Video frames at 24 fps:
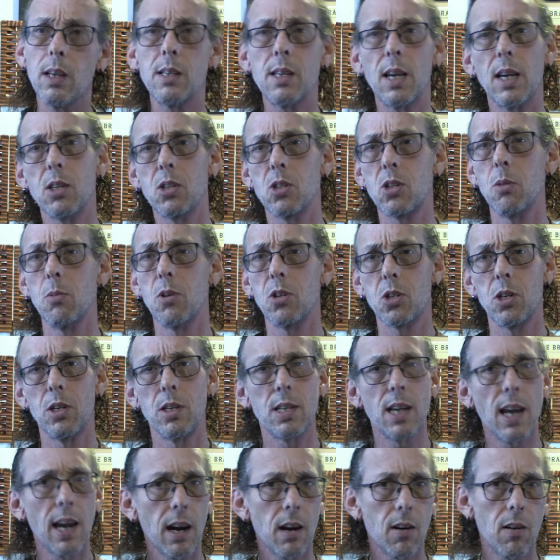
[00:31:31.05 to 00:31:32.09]
it takes too much
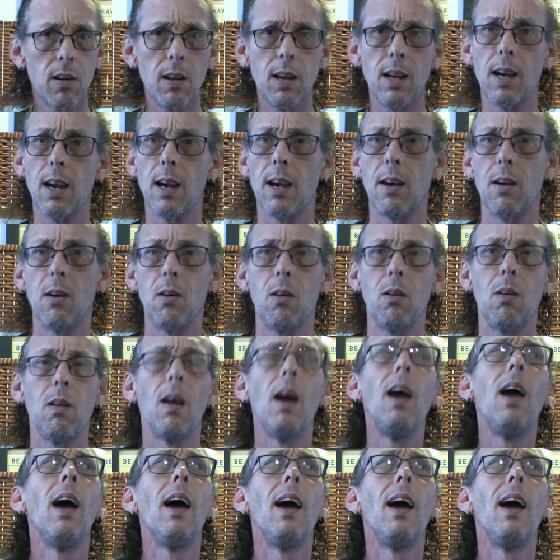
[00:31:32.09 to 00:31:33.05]
integrity out.